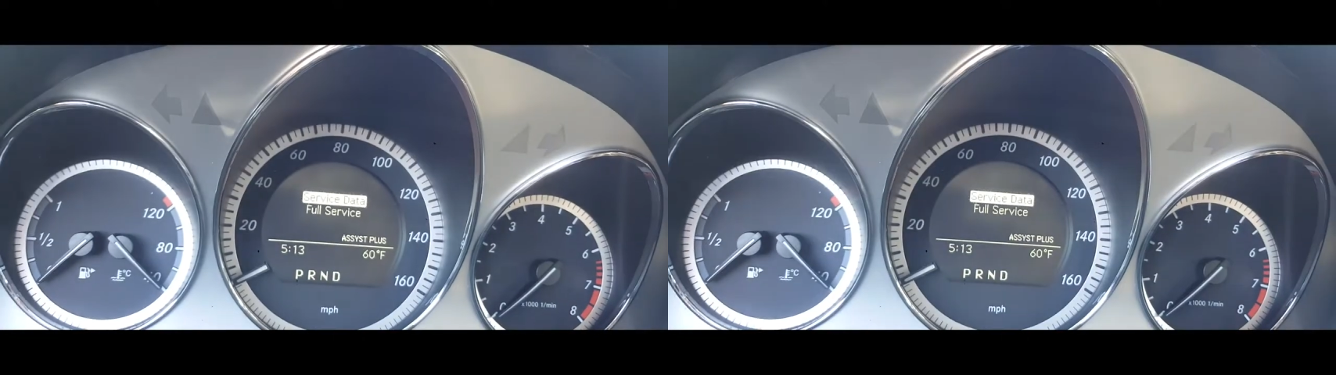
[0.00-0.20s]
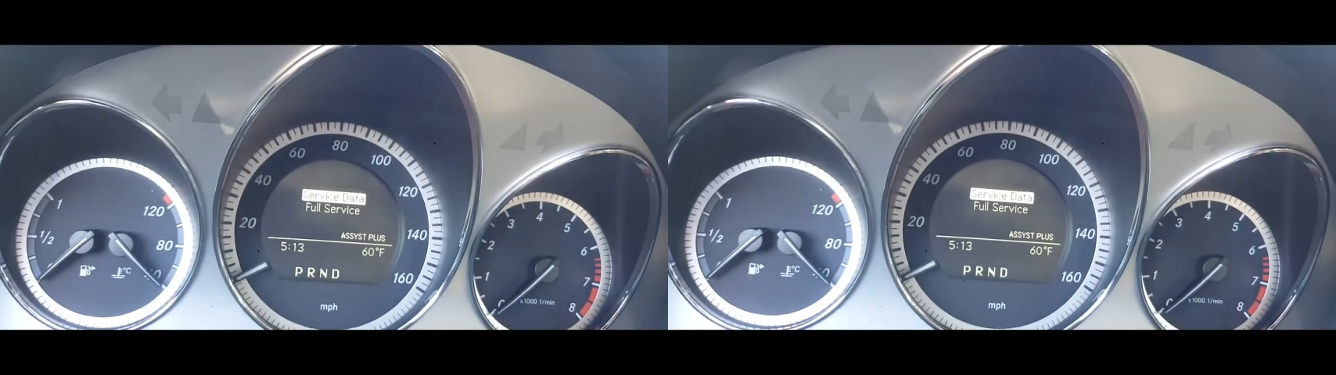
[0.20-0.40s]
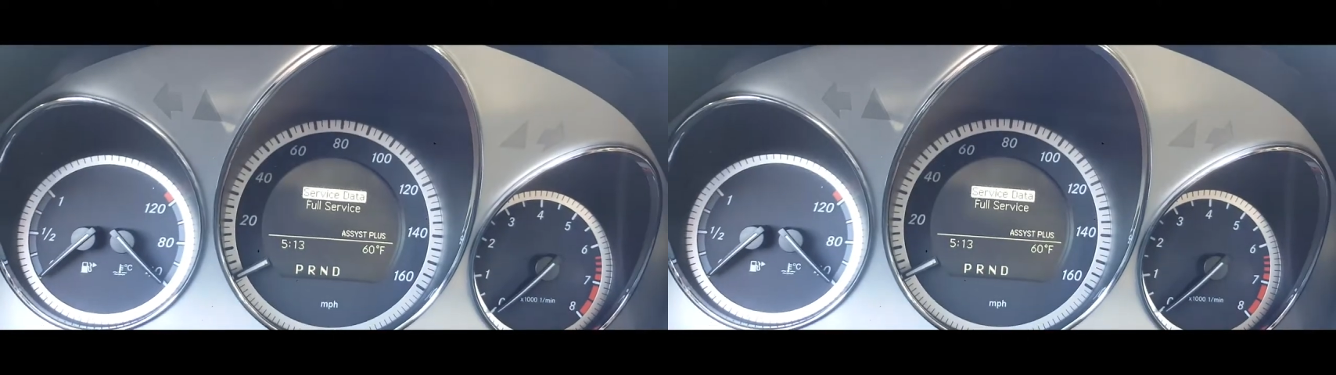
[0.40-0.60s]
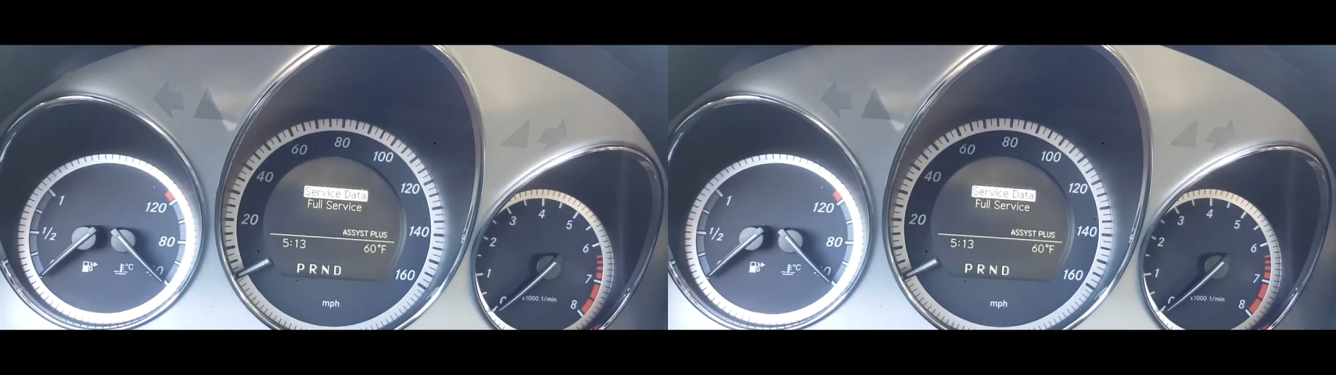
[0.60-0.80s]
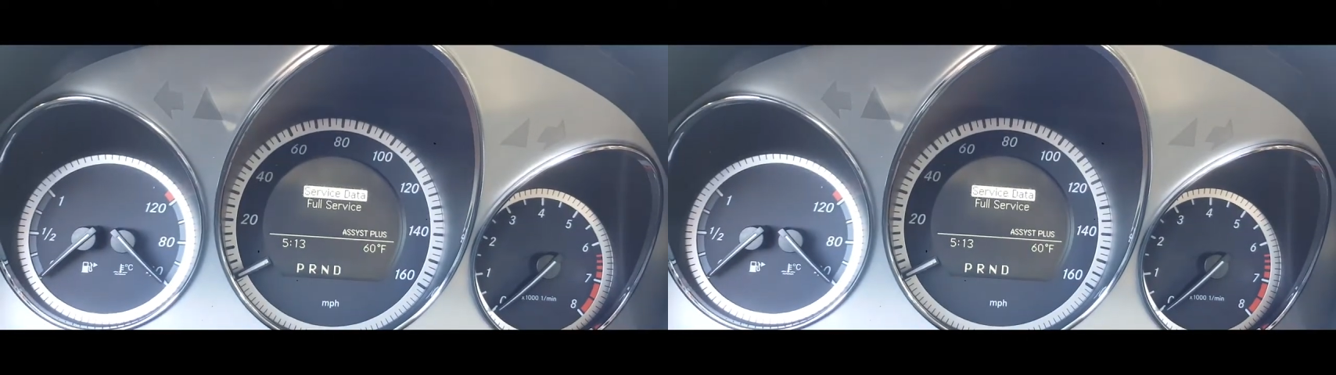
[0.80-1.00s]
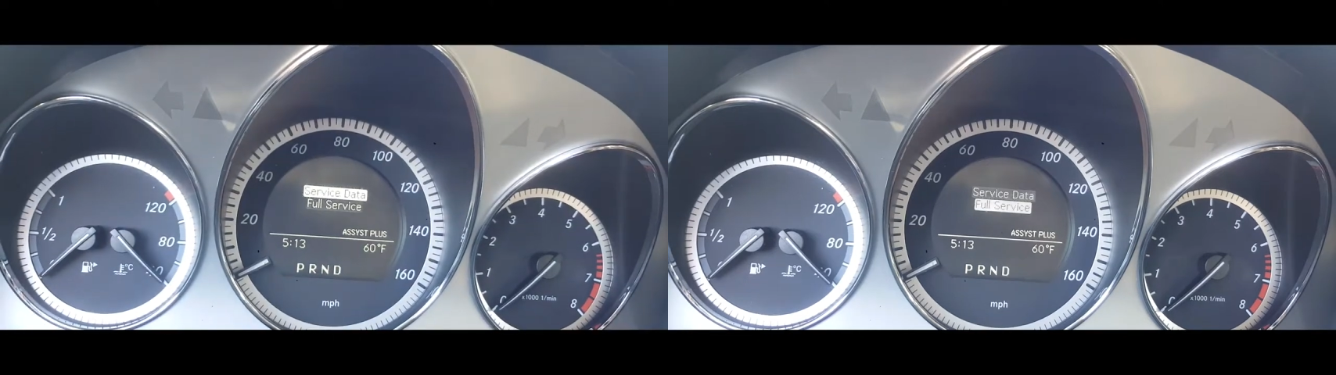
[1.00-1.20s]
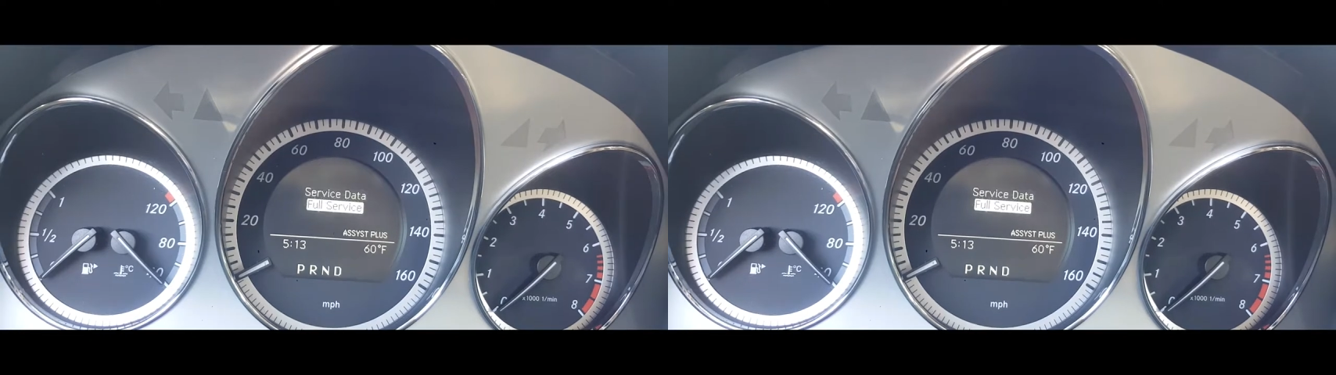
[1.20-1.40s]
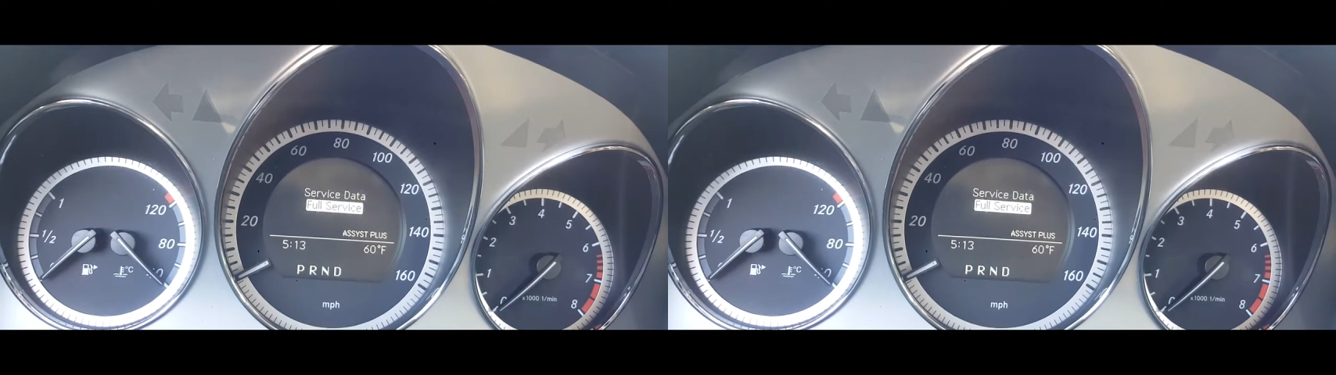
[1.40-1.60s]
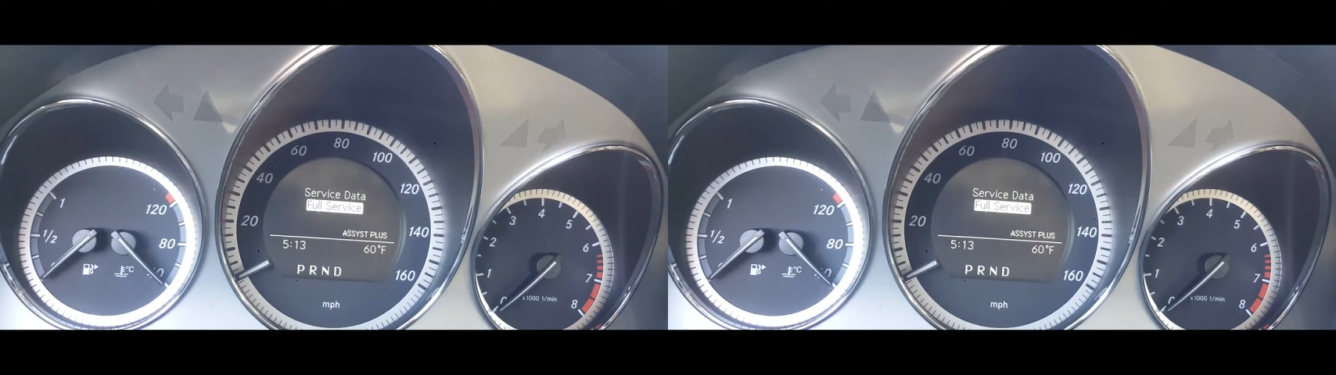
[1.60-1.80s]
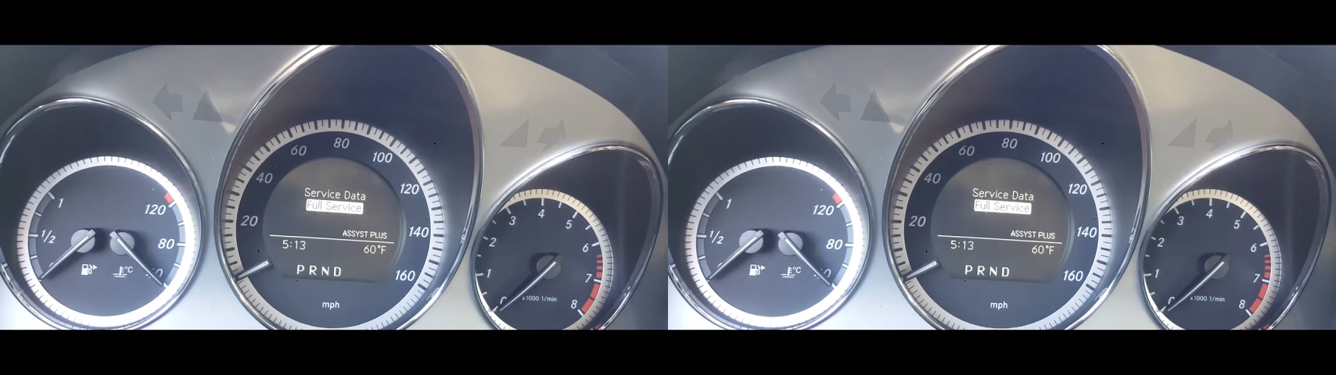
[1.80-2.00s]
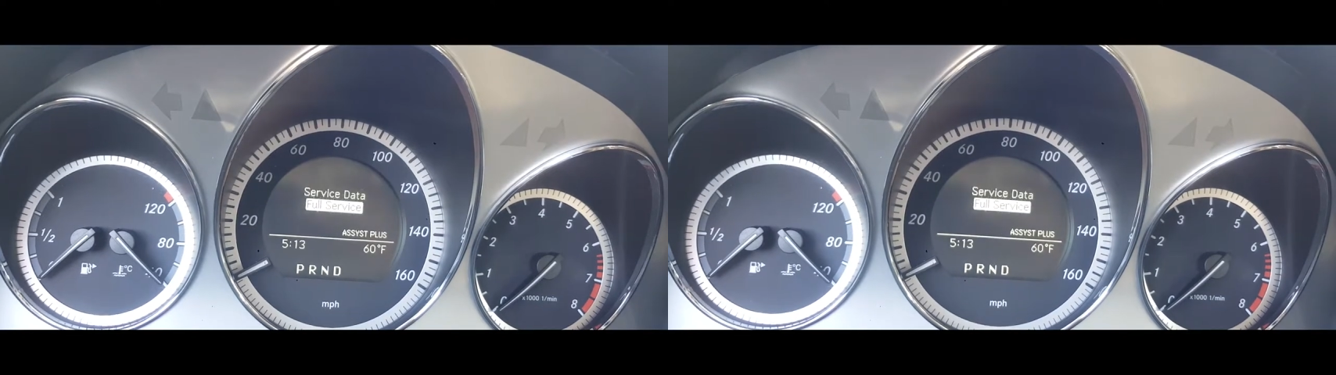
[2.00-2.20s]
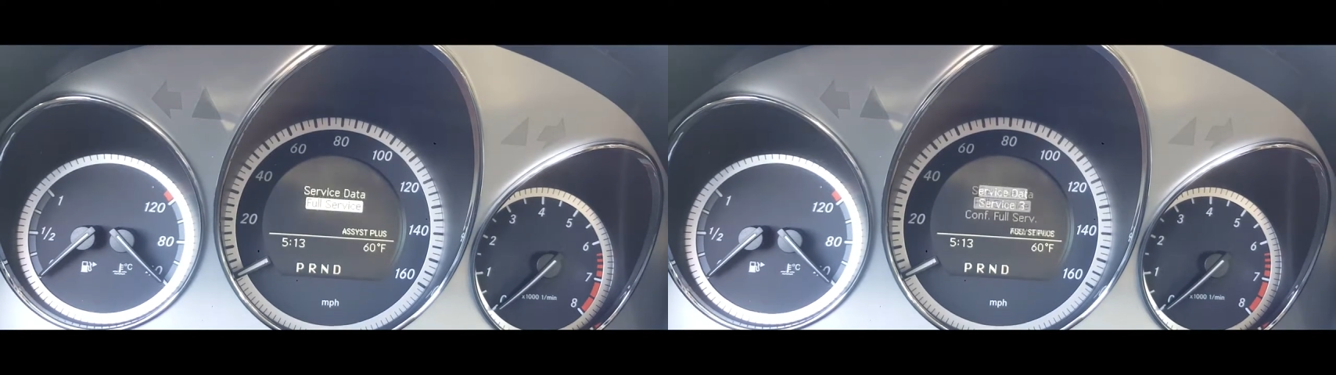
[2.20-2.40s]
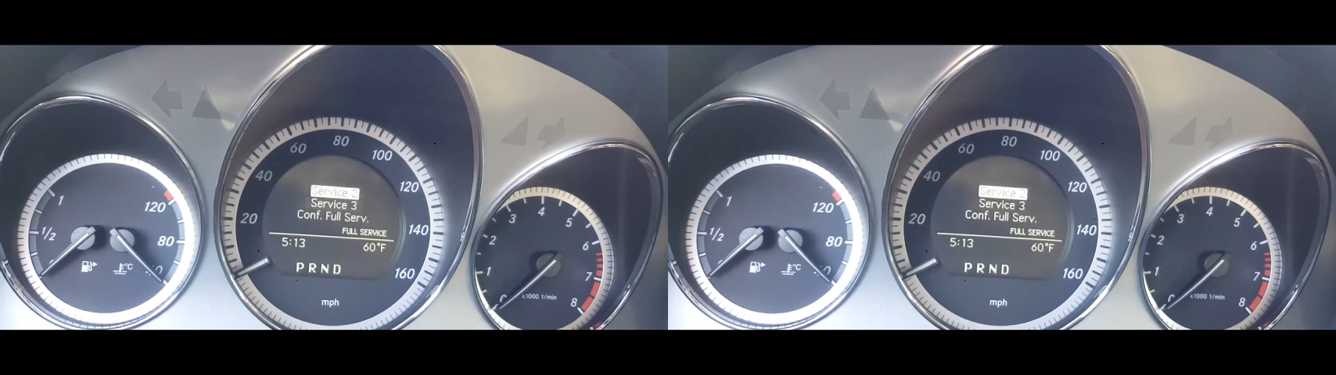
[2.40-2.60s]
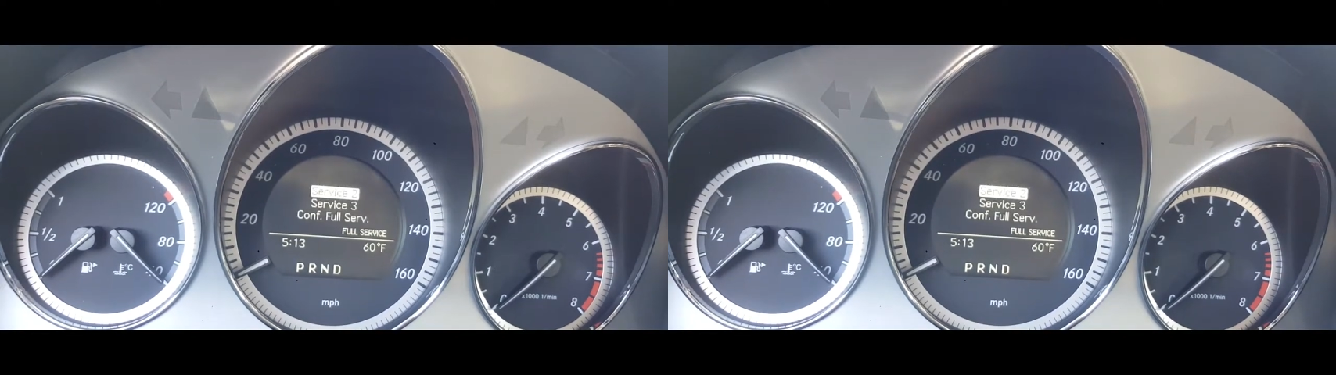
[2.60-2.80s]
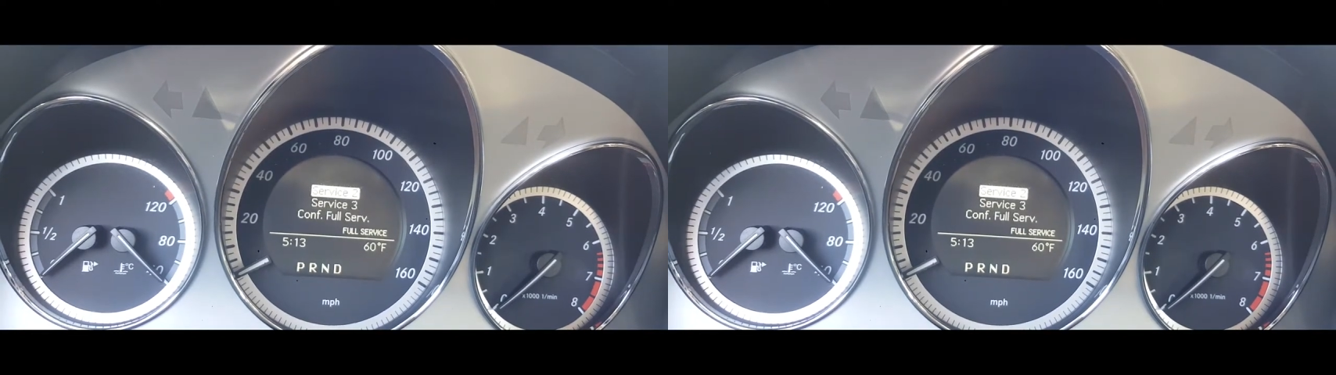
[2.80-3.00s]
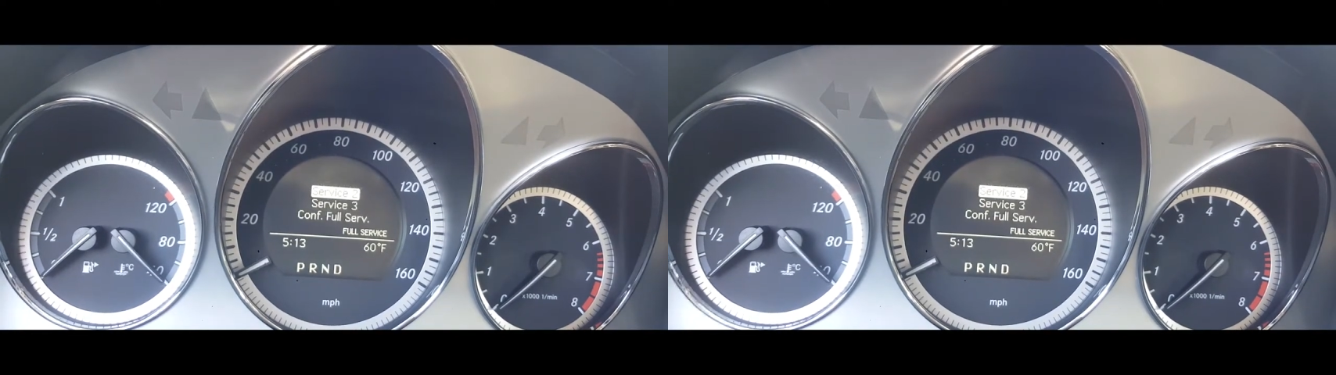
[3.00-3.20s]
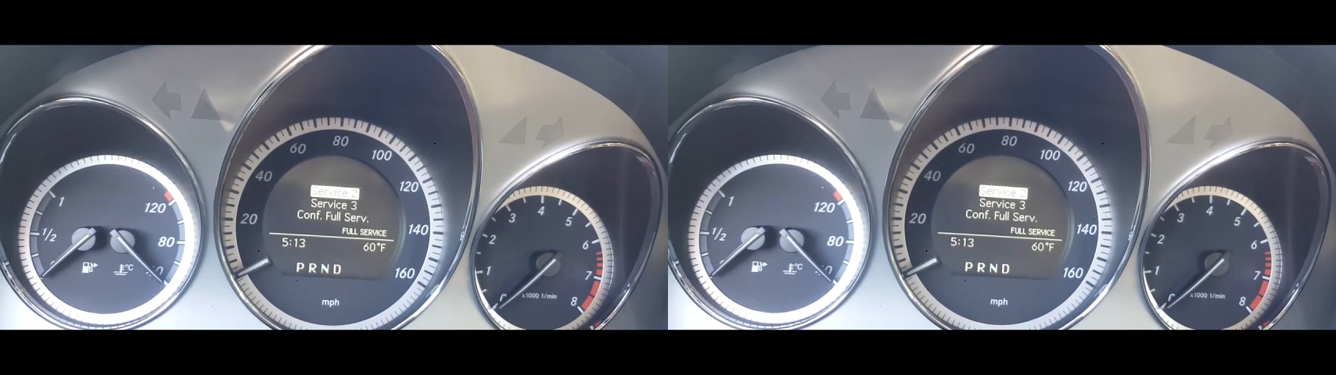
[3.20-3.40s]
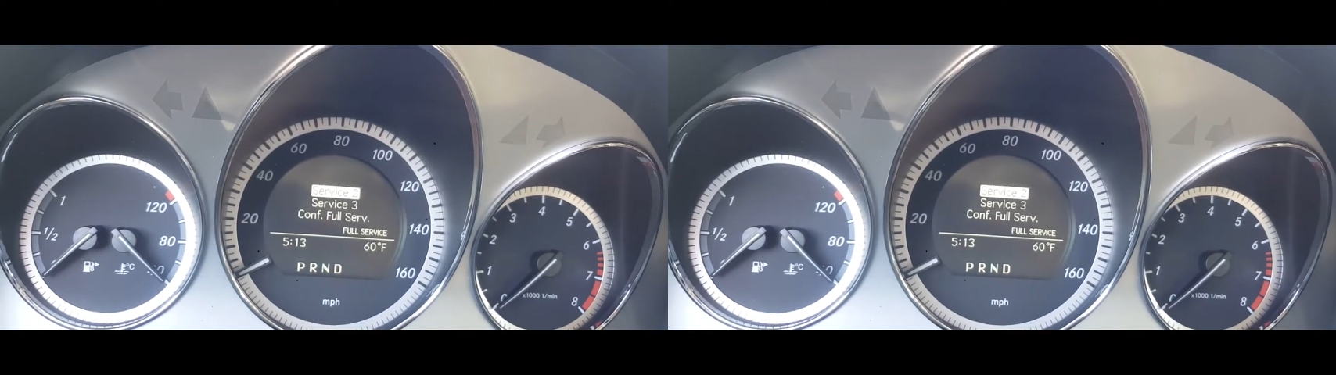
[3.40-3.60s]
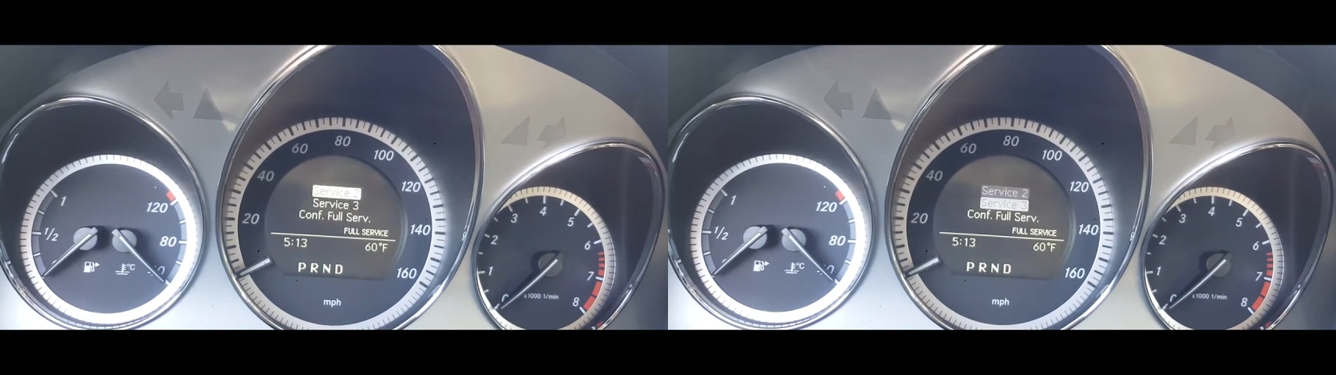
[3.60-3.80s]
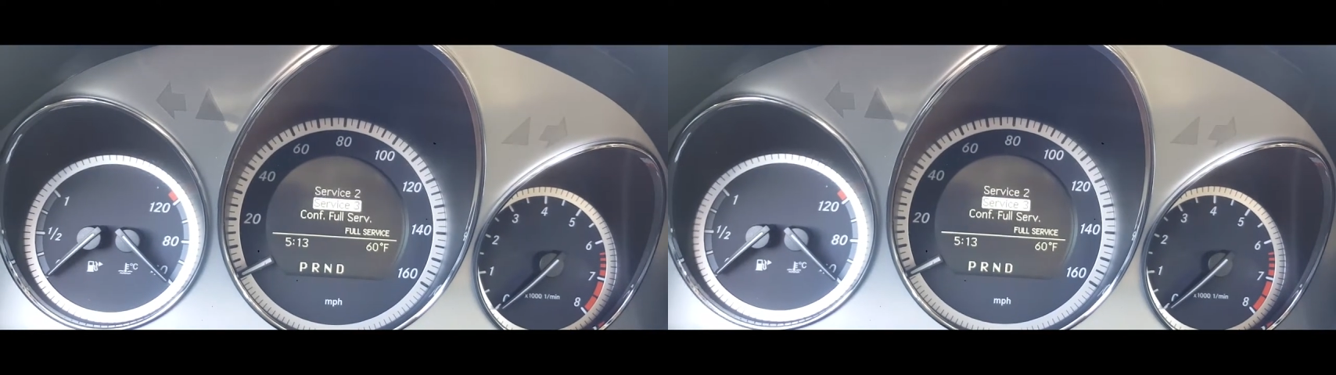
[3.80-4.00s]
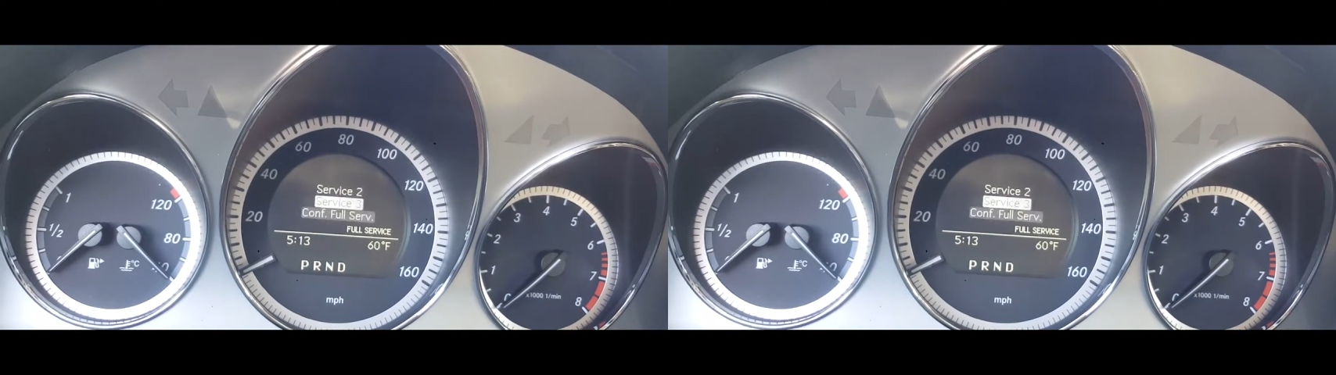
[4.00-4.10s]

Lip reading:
No face is visible, so there are no lips to read.